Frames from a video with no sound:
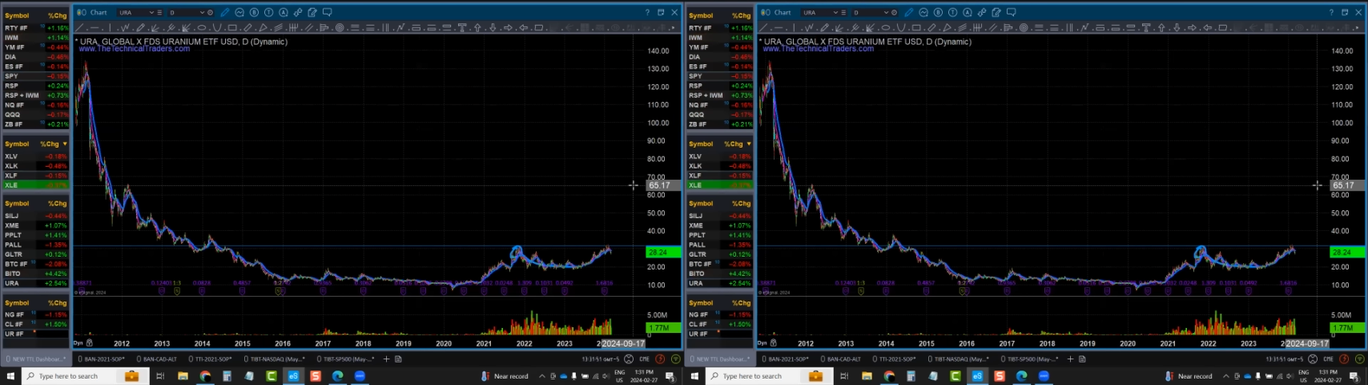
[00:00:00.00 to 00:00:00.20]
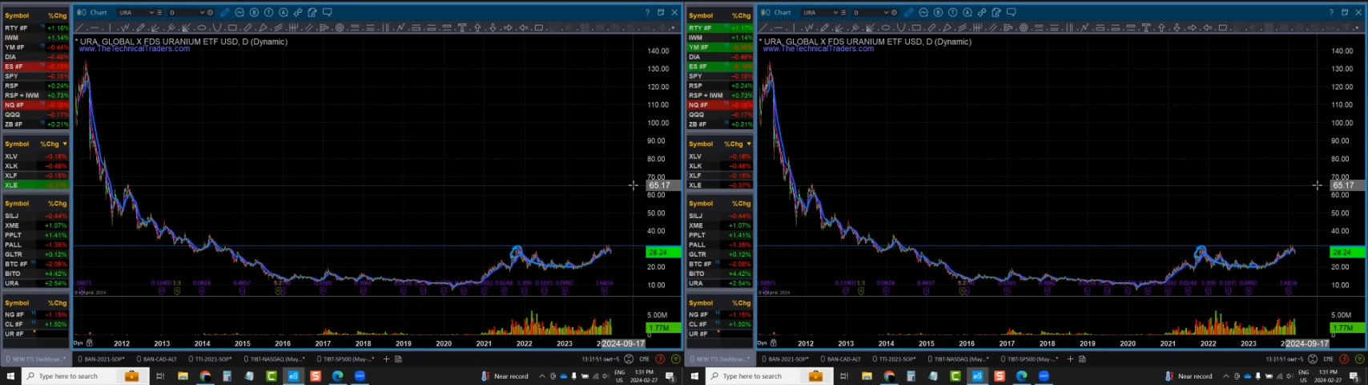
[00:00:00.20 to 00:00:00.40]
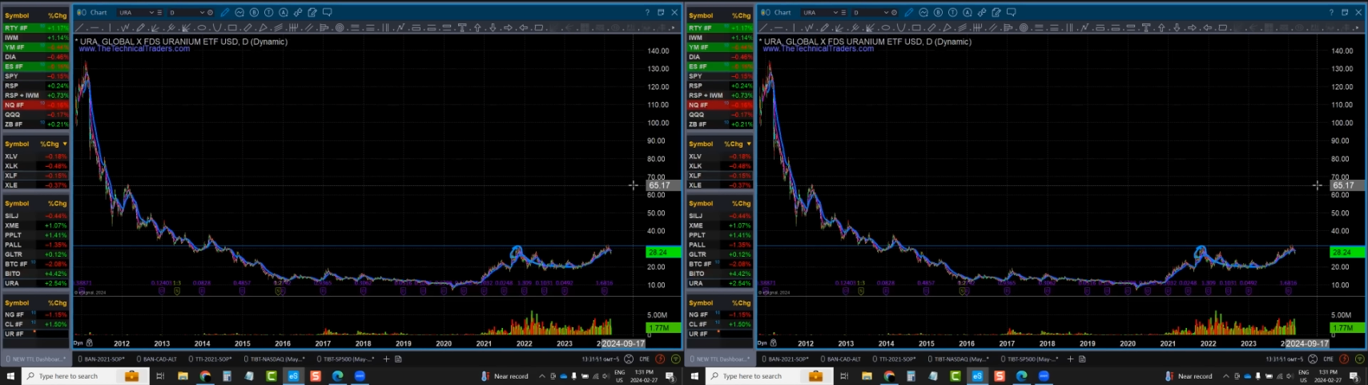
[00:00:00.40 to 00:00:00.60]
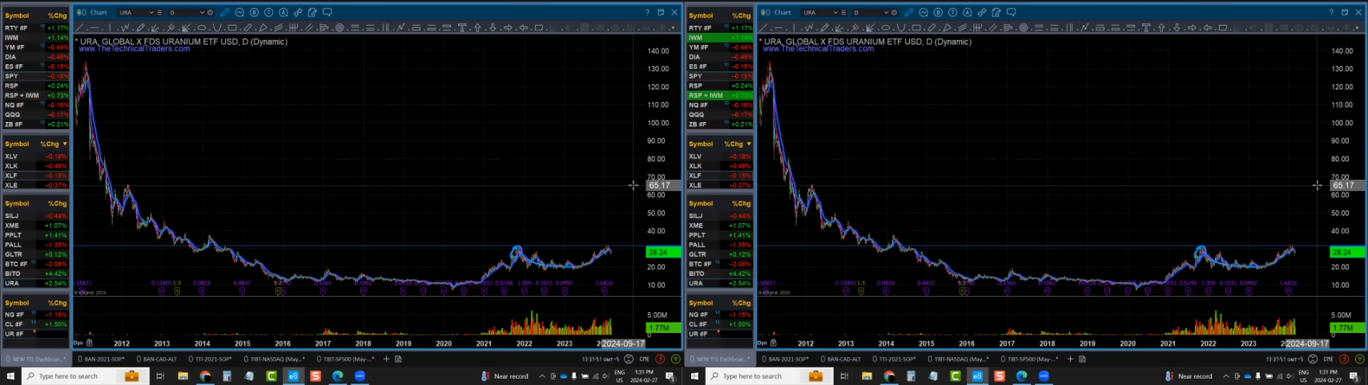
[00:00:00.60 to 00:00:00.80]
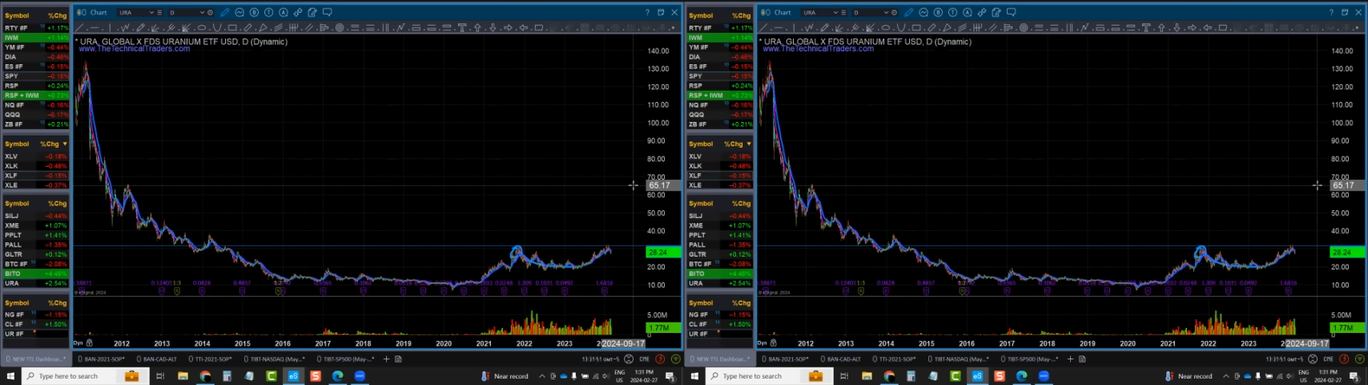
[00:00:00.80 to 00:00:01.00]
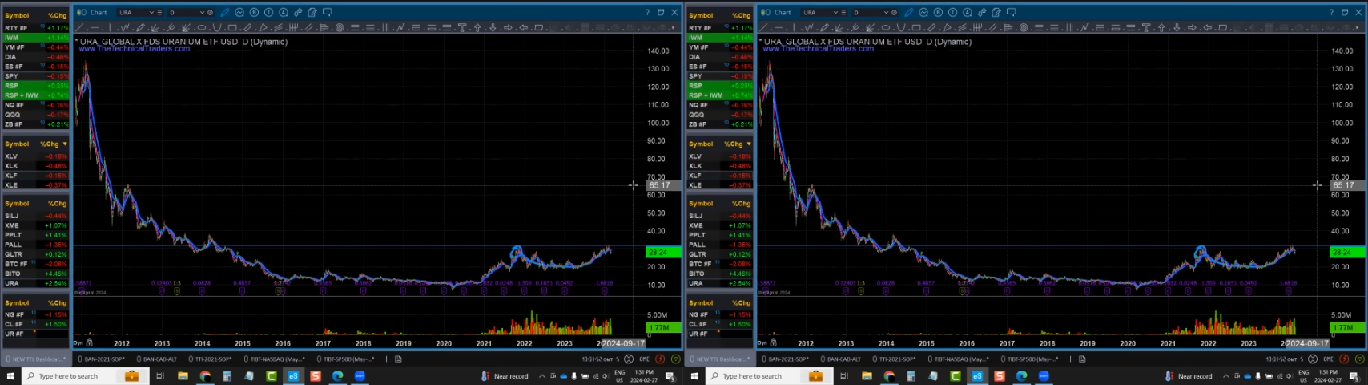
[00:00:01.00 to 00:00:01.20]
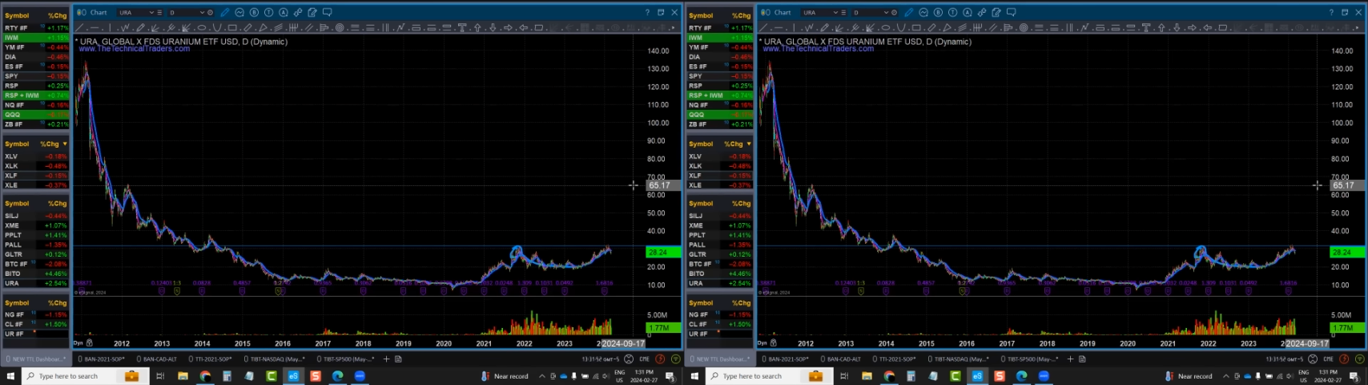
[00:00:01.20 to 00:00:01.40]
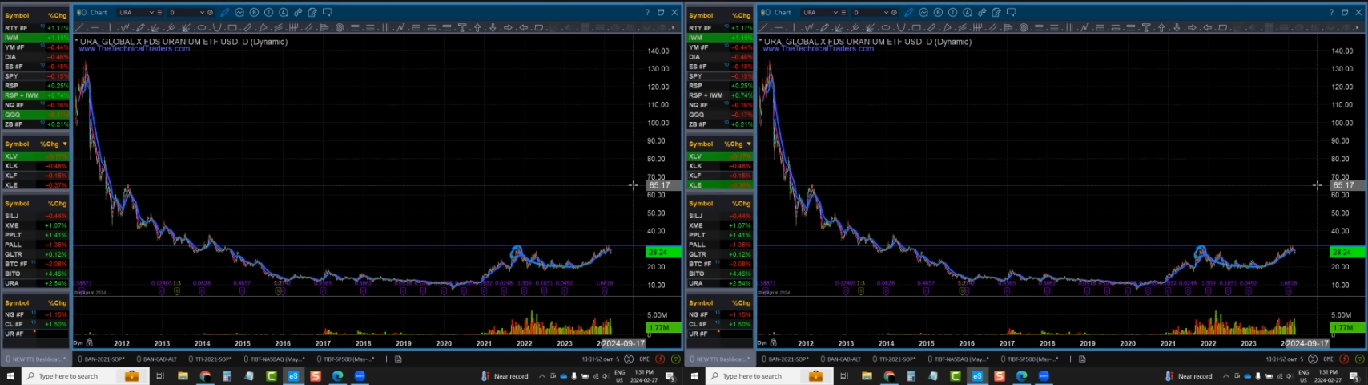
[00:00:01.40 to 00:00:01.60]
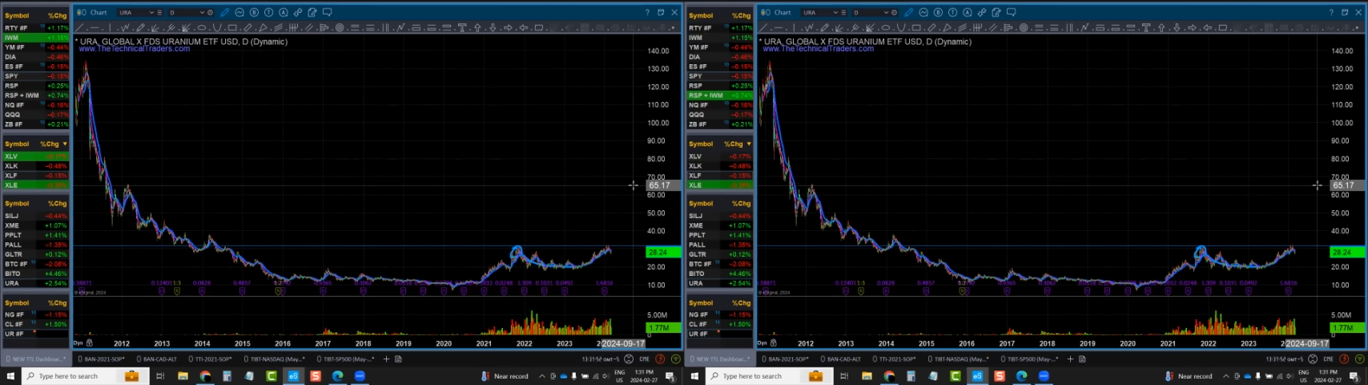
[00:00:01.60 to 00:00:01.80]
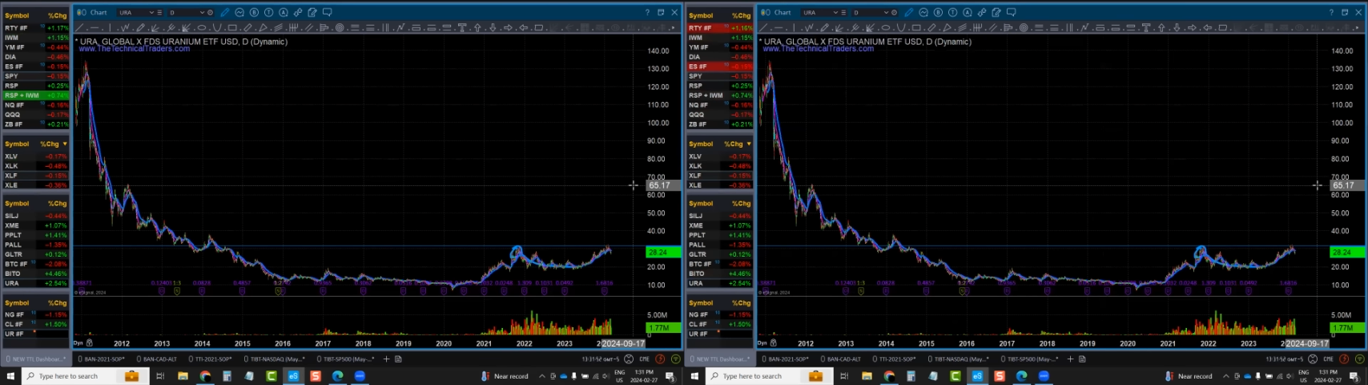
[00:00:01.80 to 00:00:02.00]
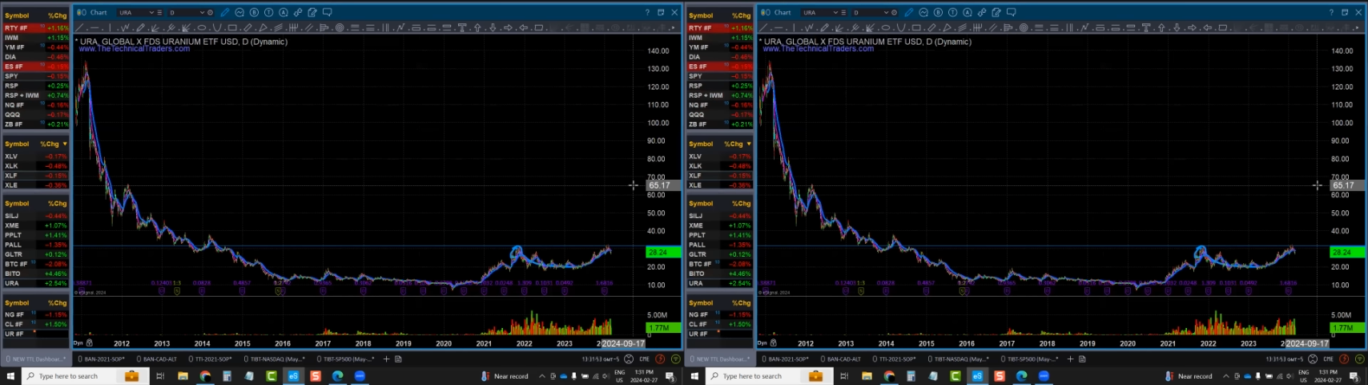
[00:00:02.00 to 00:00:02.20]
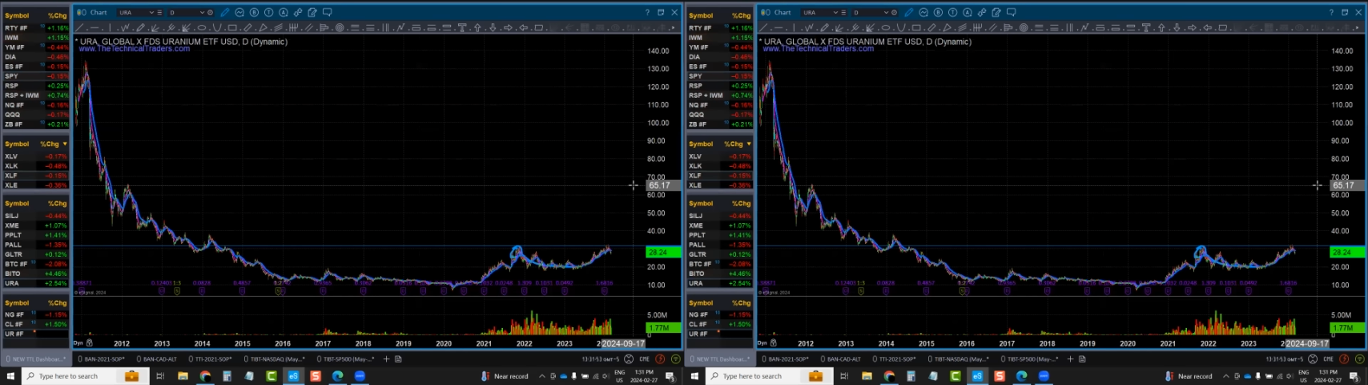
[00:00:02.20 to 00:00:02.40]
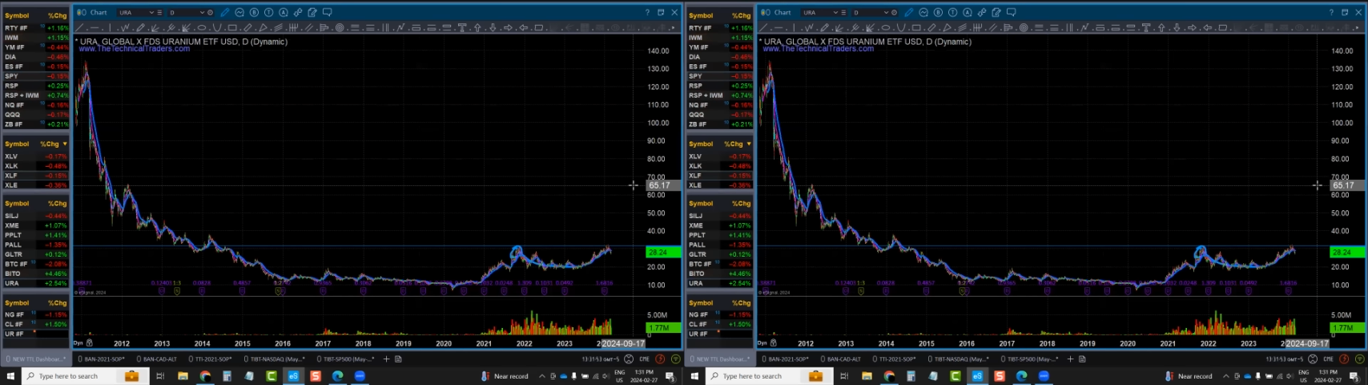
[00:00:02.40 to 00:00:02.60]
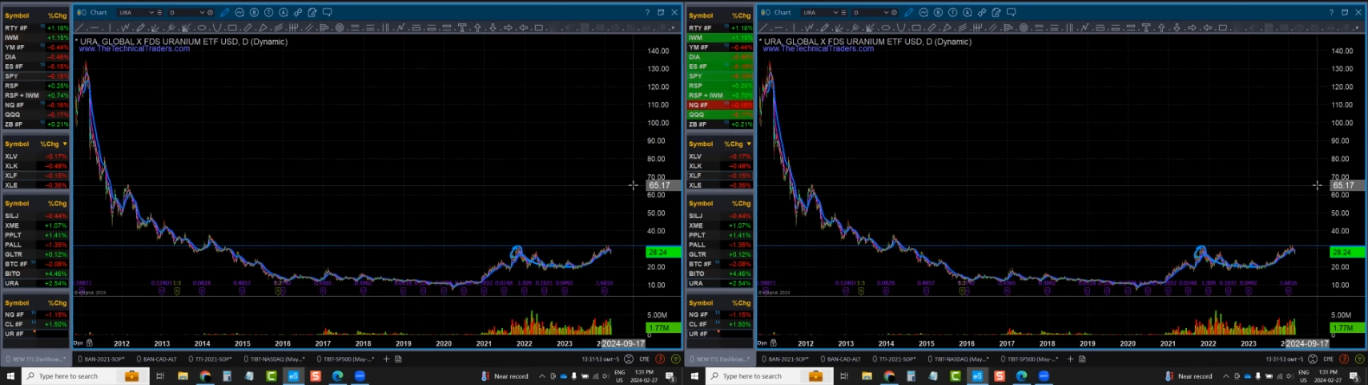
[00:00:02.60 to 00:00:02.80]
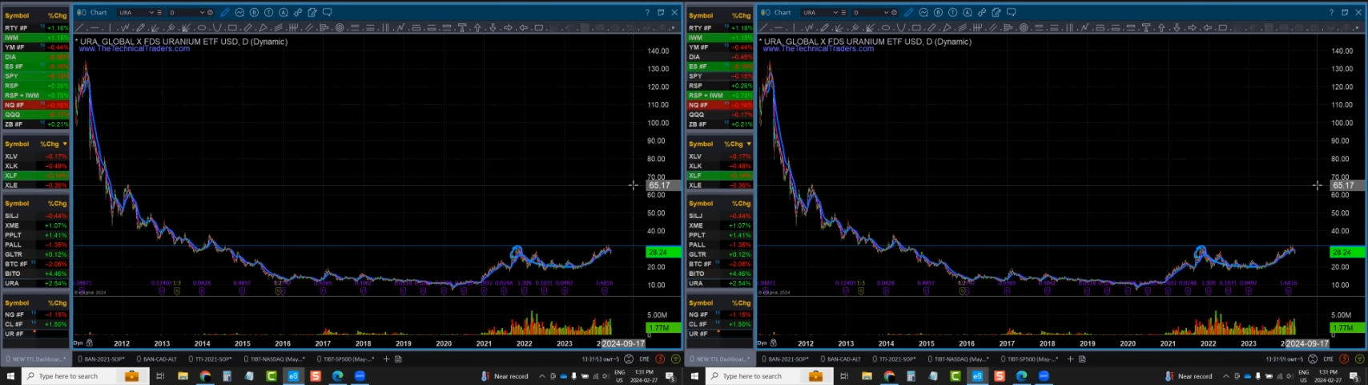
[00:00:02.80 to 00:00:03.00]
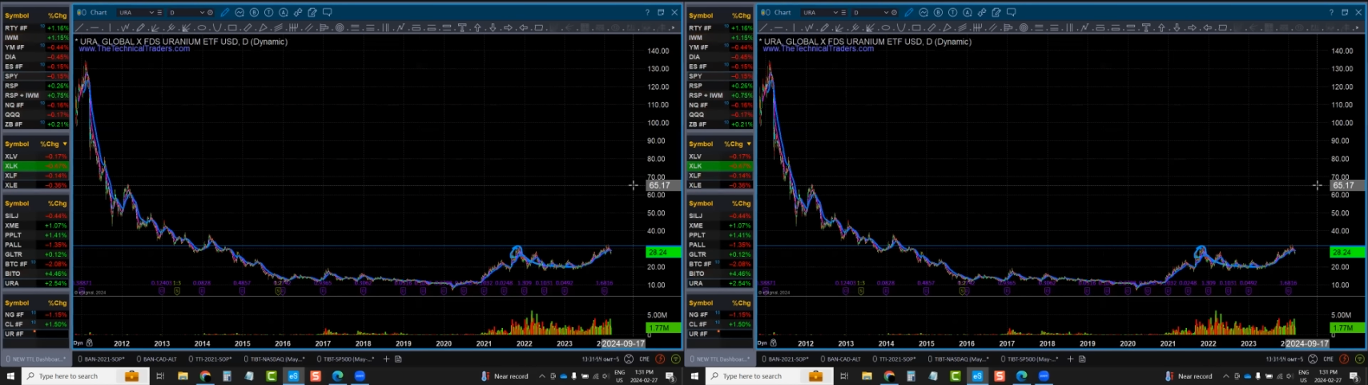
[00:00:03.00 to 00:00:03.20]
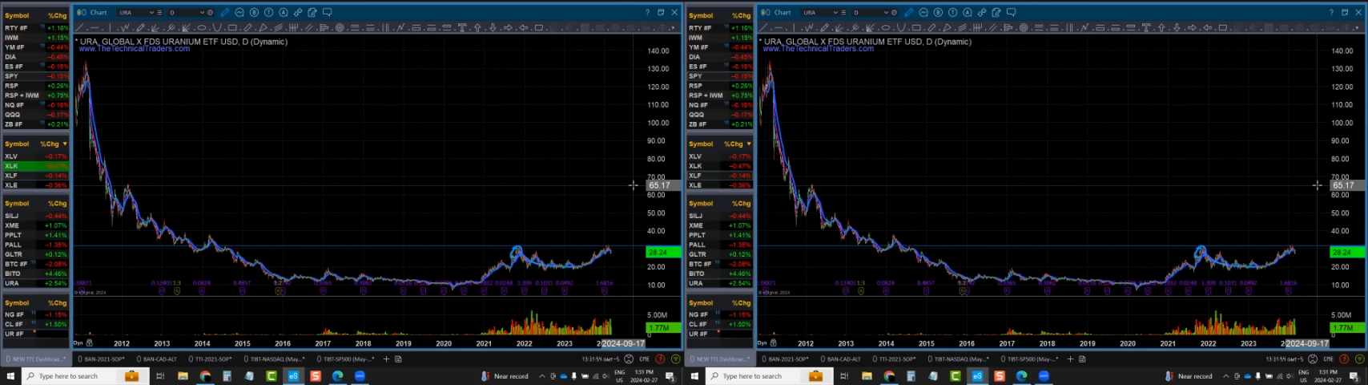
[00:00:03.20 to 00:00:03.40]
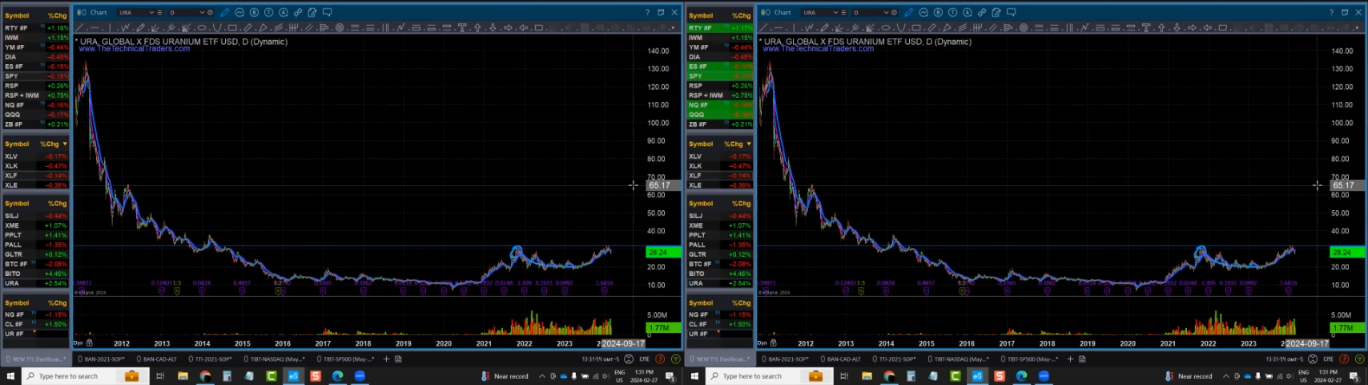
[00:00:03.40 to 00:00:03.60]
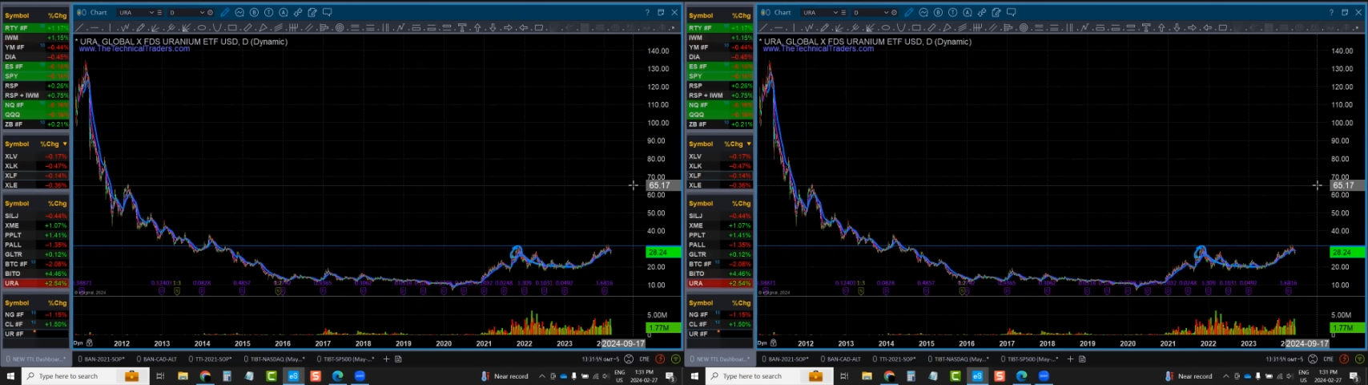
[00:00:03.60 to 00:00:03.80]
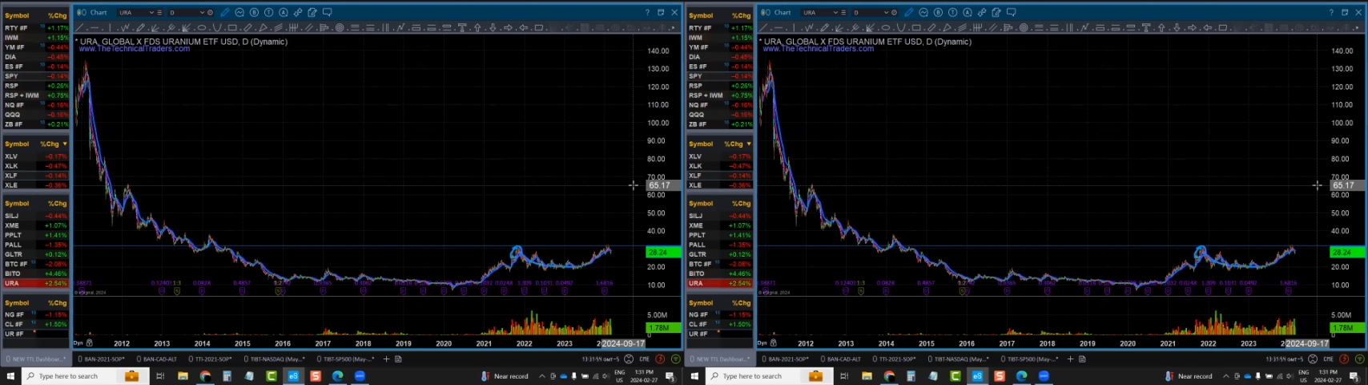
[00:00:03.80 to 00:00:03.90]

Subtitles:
(no speaker visible)